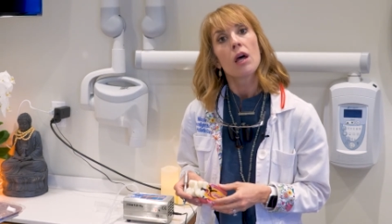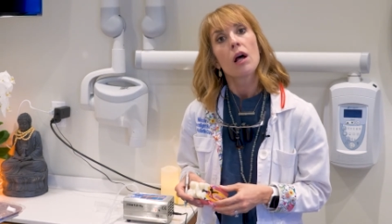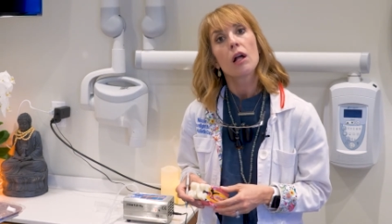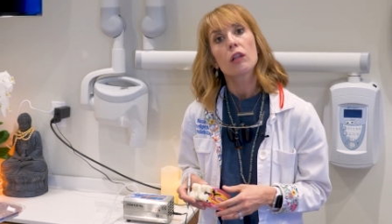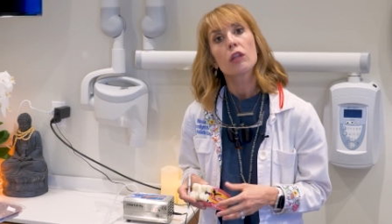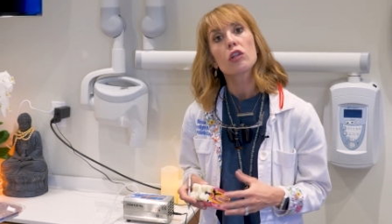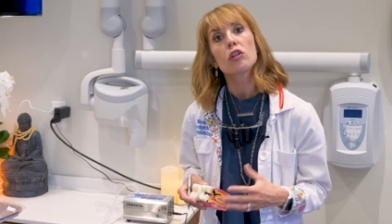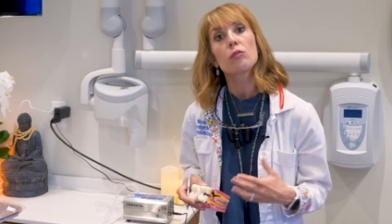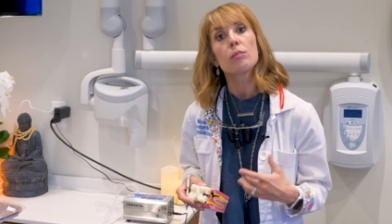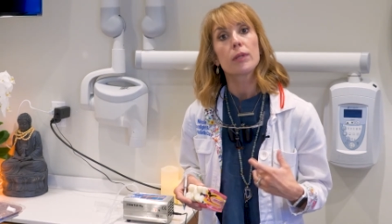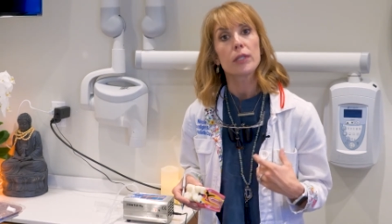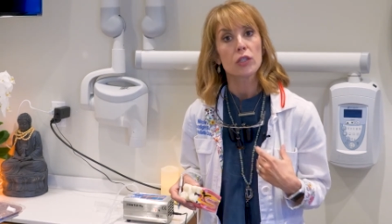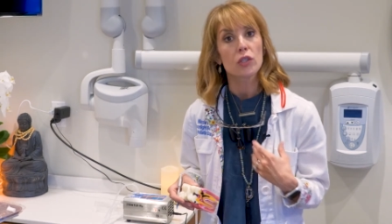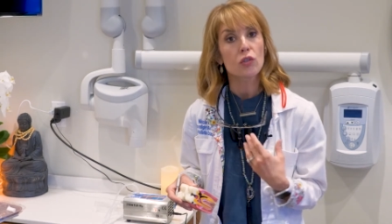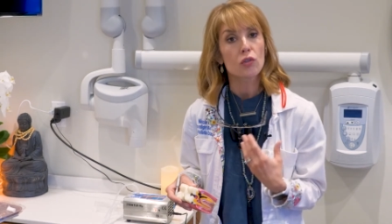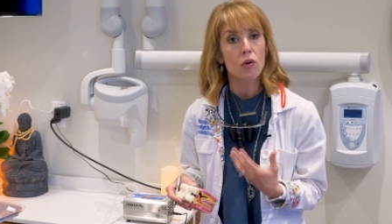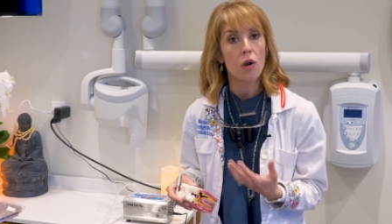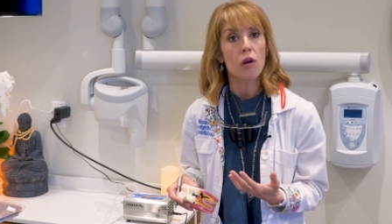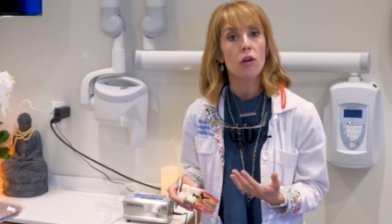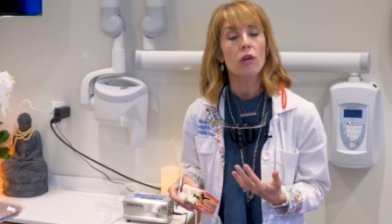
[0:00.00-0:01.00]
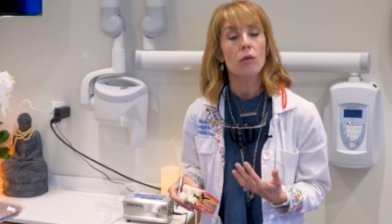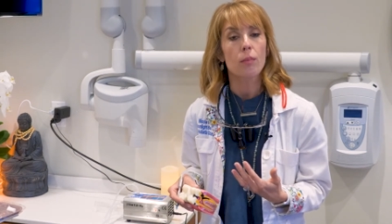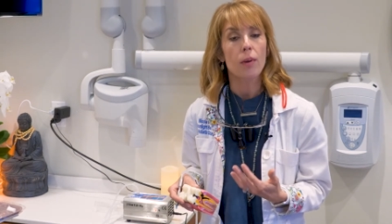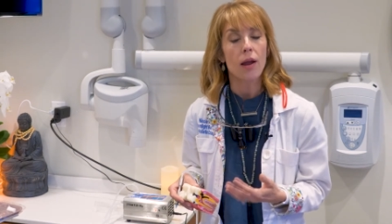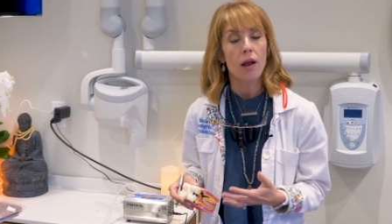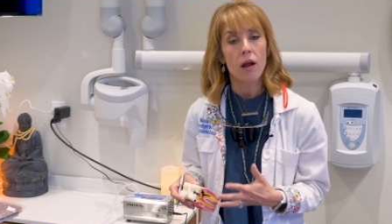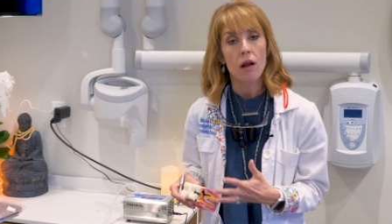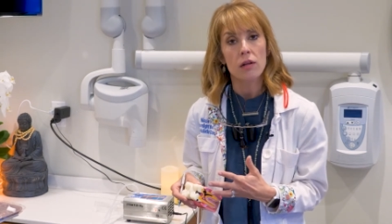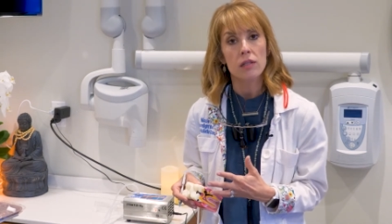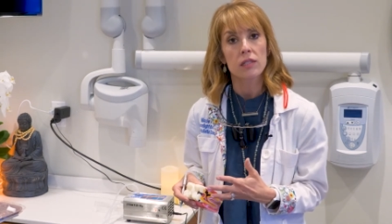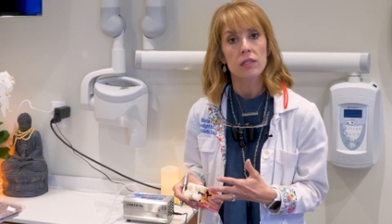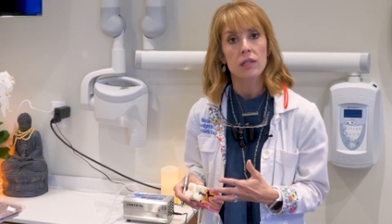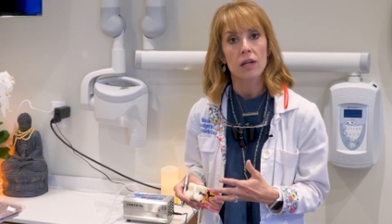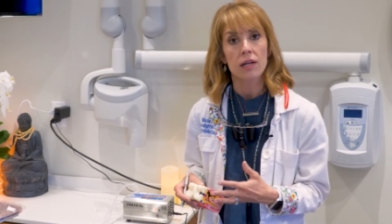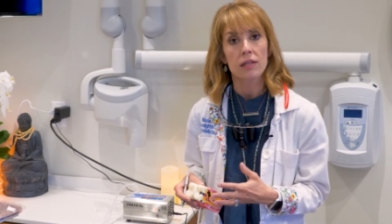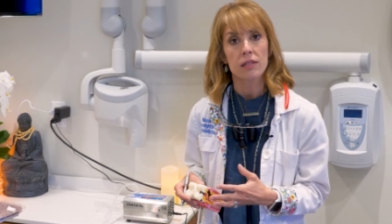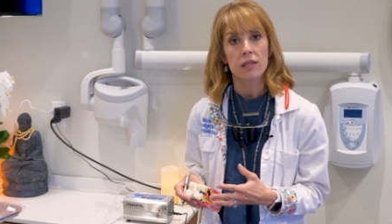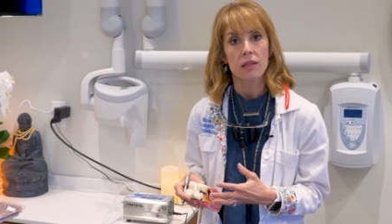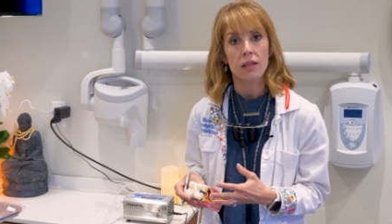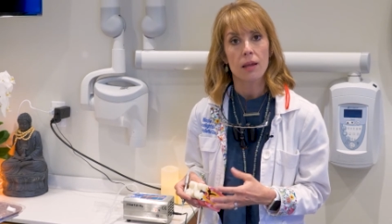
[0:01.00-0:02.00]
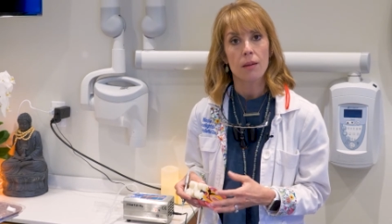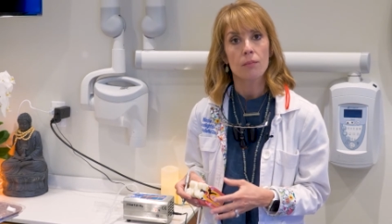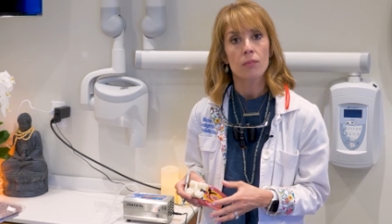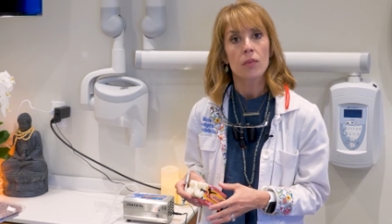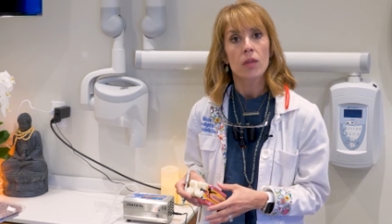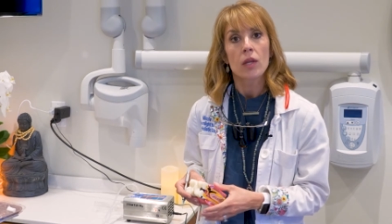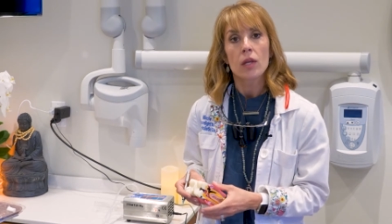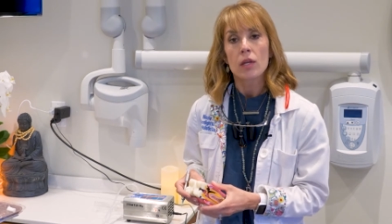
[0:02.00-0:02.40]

a little bit stronger by oxidizing them.